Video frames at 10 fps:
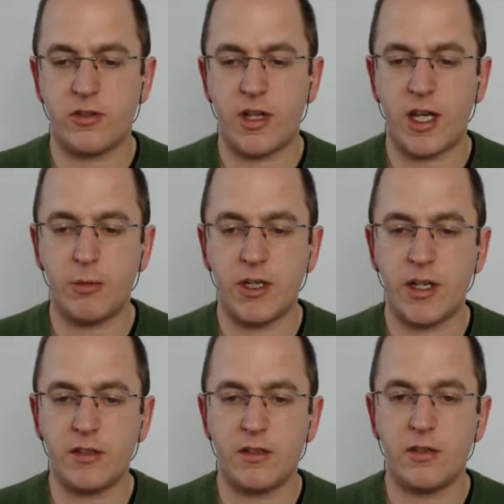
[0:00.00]

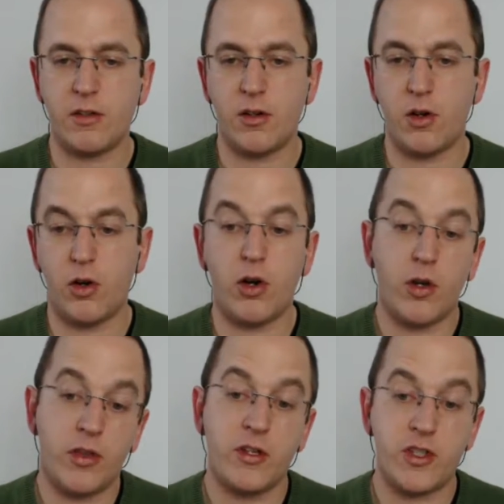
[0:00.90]
Hibernate
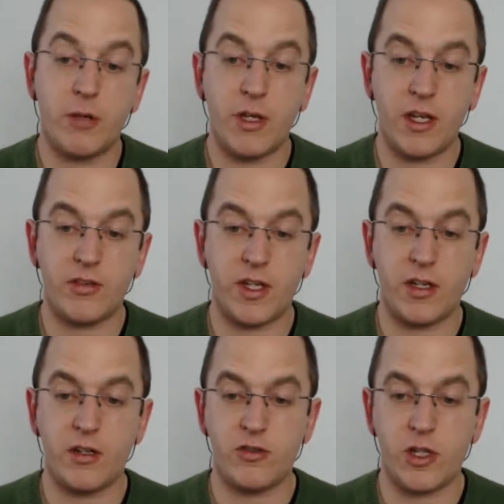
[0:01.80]
or the JPA
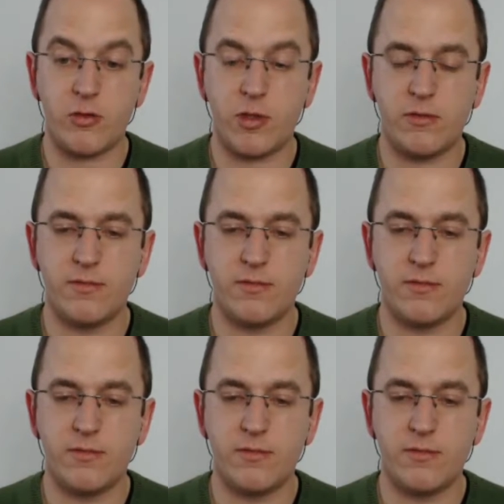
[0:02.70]
standard in general.